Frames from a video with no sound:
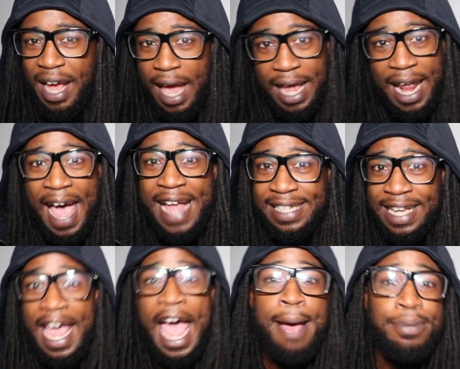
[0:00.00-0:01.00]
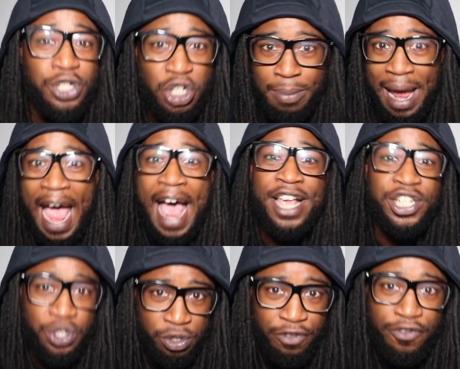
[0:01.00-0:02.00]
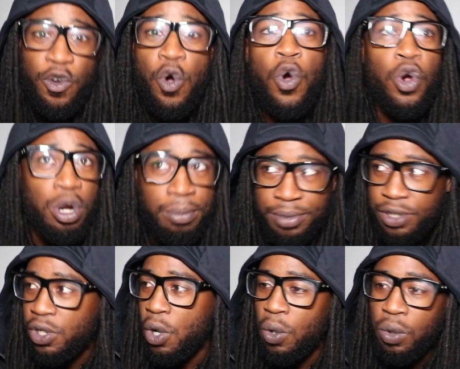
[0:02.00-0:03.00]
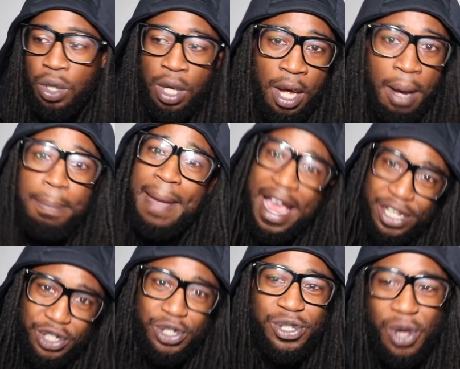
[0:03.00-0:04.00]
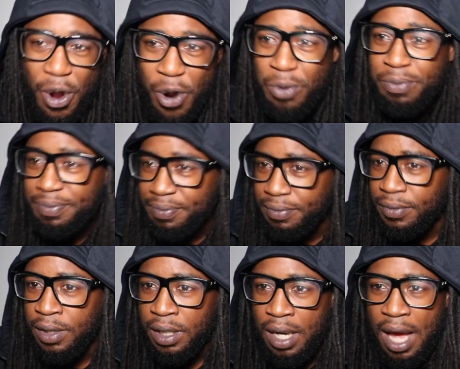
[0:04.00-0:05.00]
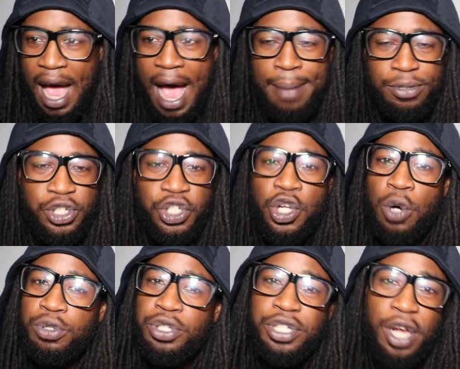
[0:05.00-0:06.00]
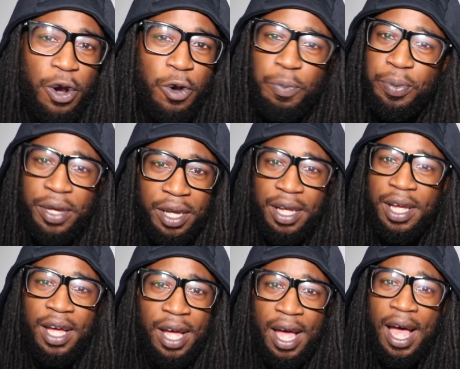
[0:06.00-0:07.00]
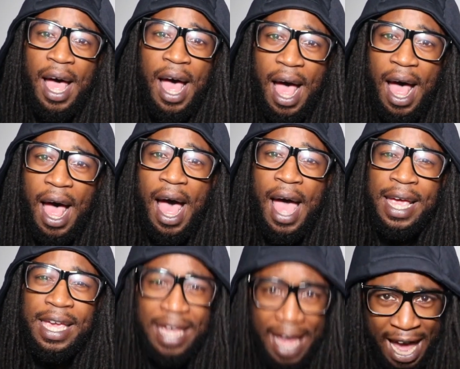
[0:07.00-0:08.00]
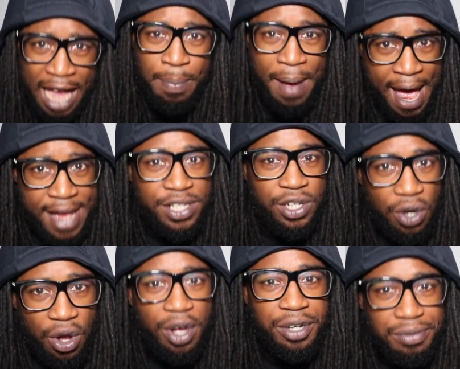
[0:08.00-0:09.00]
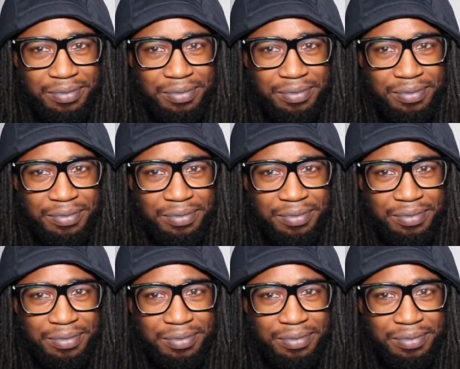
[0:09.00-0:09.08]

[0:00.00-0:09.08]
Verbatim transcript: and I had to capture my astral form. So, Master's Home, I'm so dope, I can't pass it on.